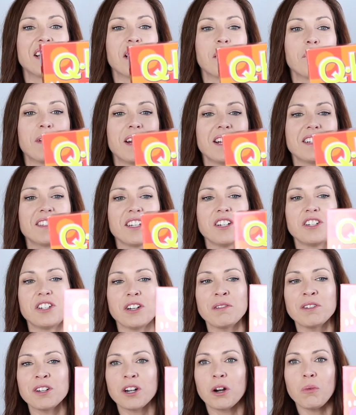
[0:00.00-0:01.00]
But it's the
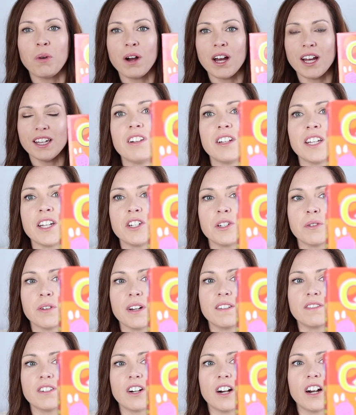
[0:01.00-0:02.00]
junior one. I really enjoy
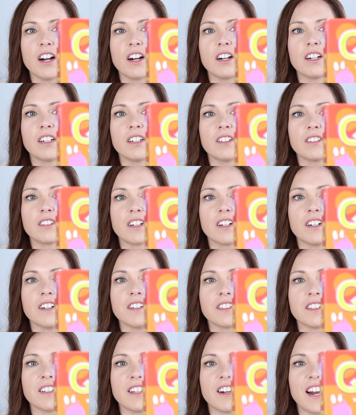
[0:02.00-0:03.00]
it for our
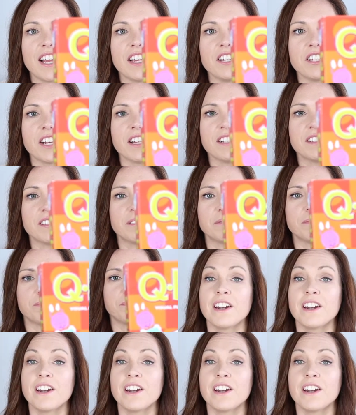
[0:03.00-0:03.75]
girls and their ages.